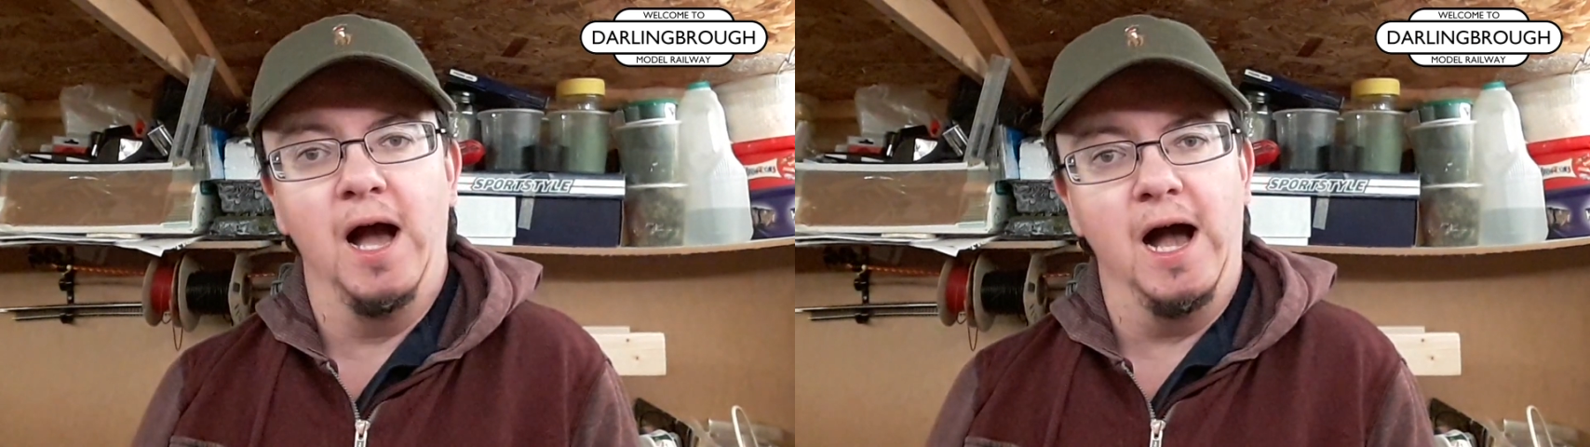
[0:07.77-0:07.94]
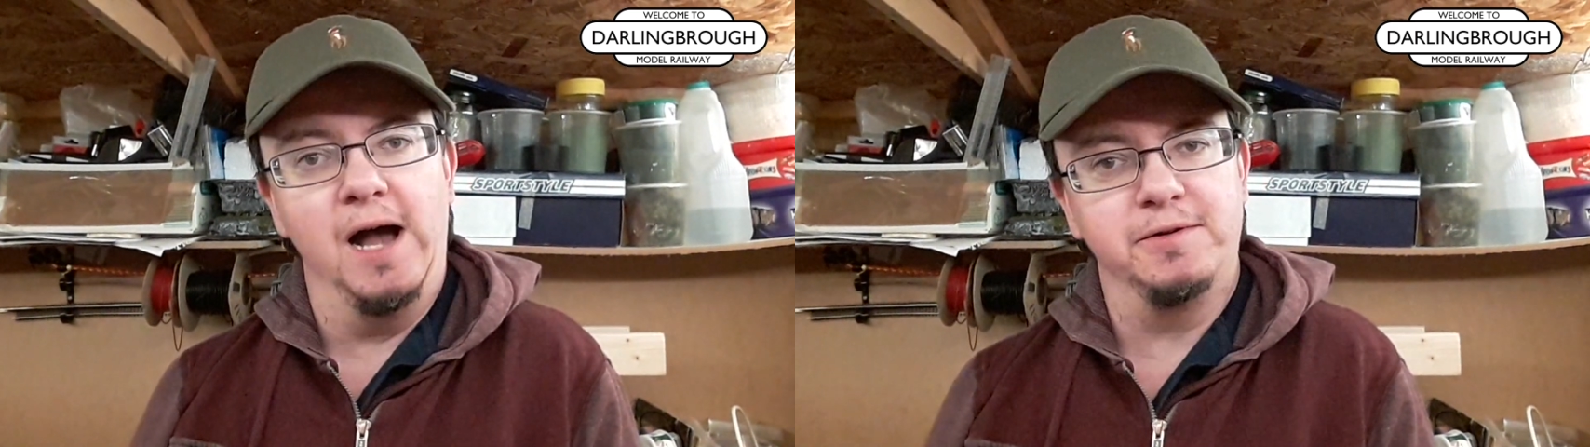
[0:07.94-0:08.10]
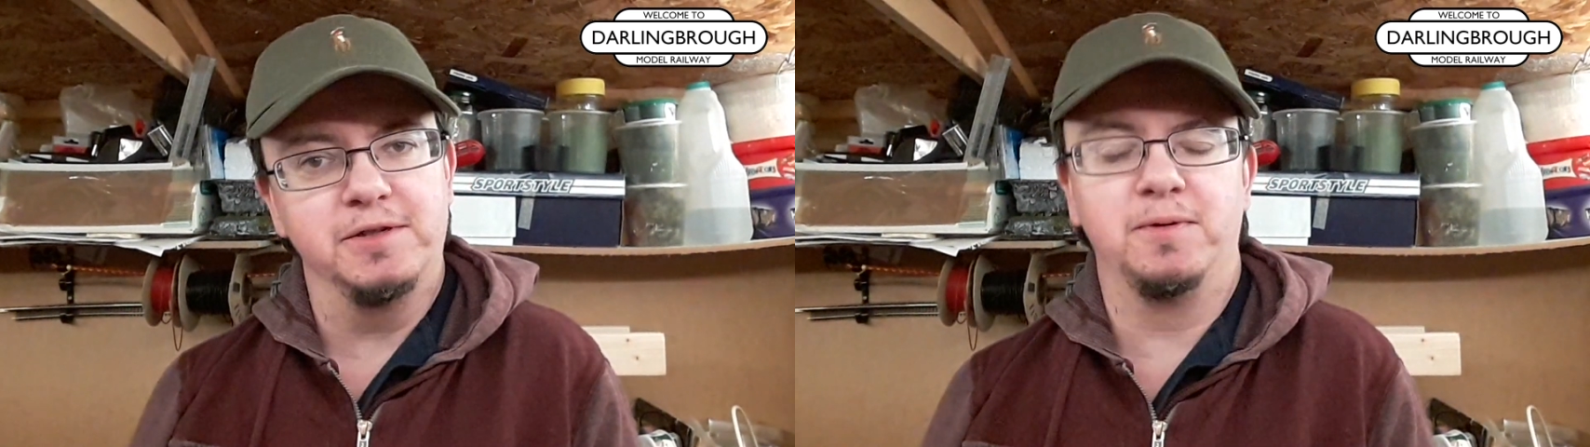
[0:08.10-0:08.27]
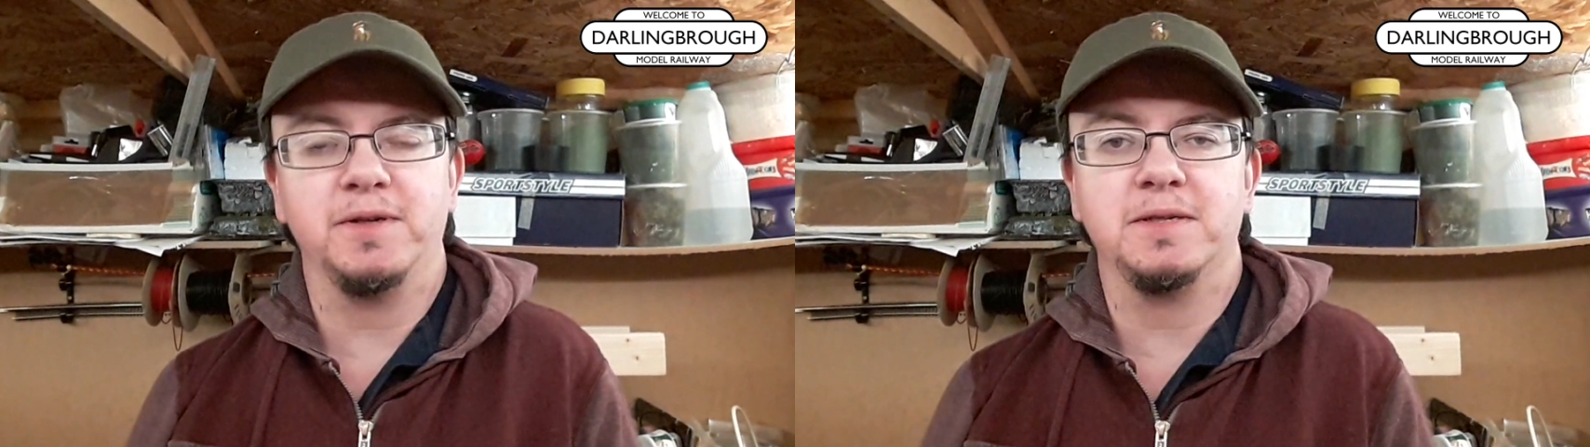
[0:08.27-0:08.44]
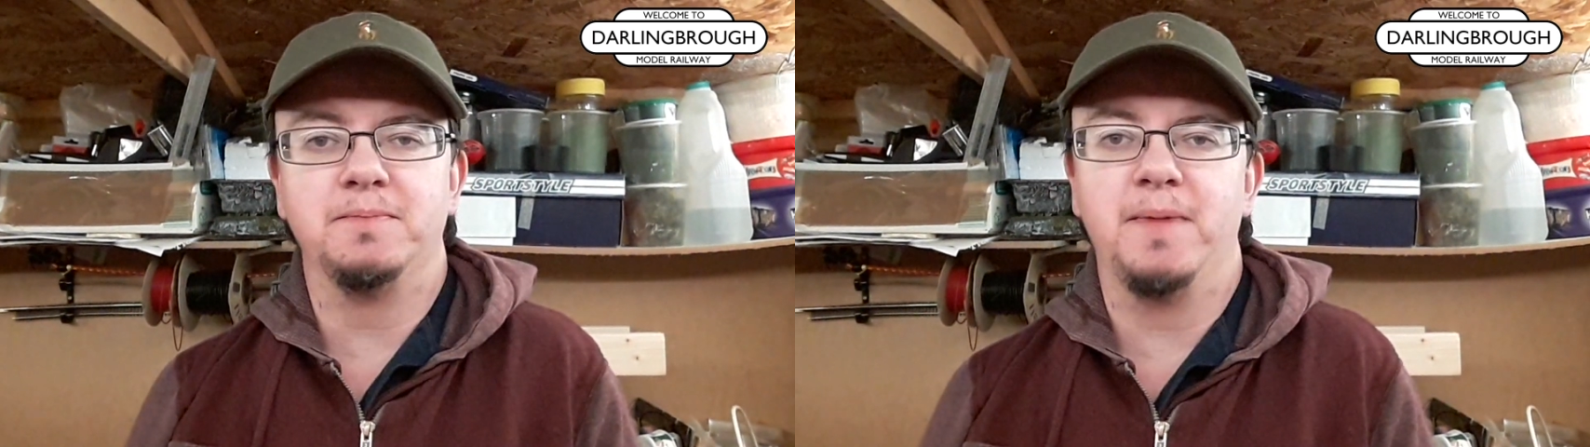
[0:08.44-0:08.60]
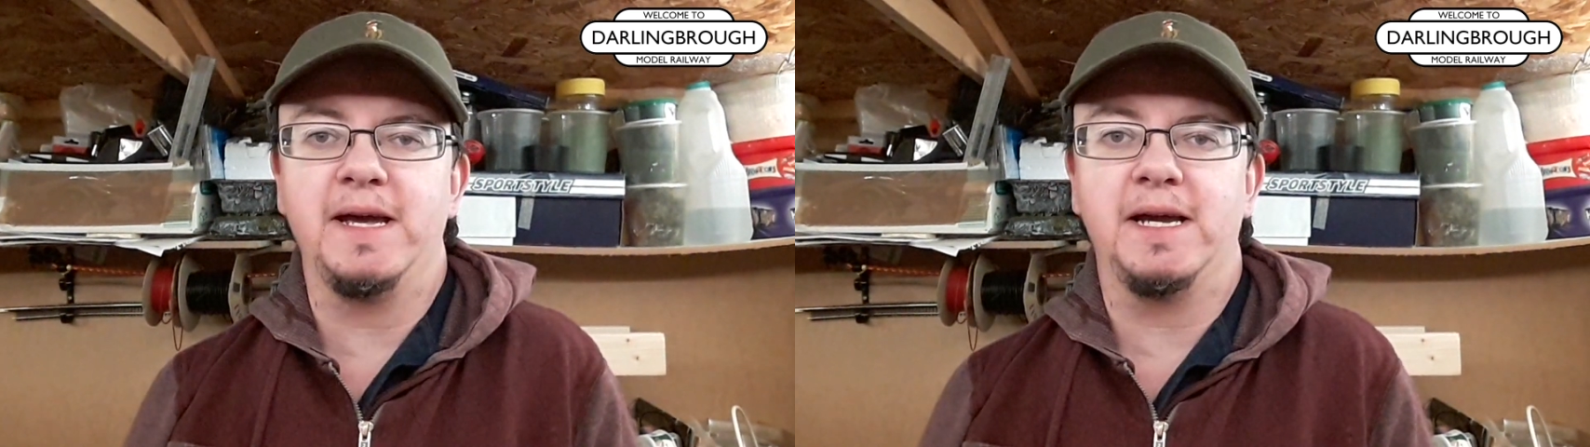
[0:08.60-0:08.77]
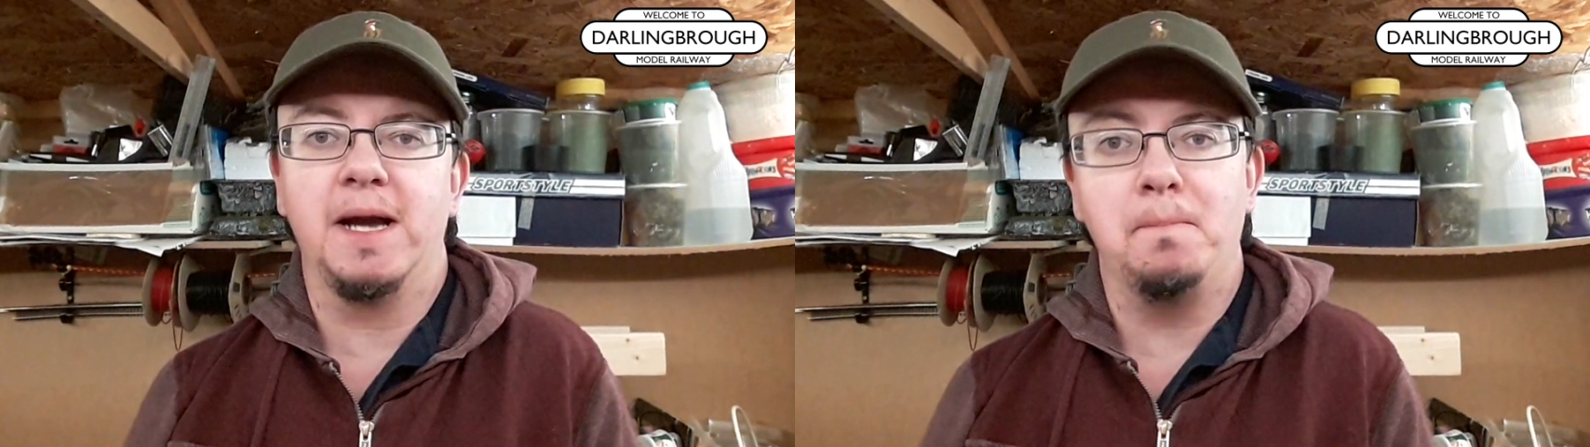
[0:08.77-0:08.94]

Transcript: I just want to make a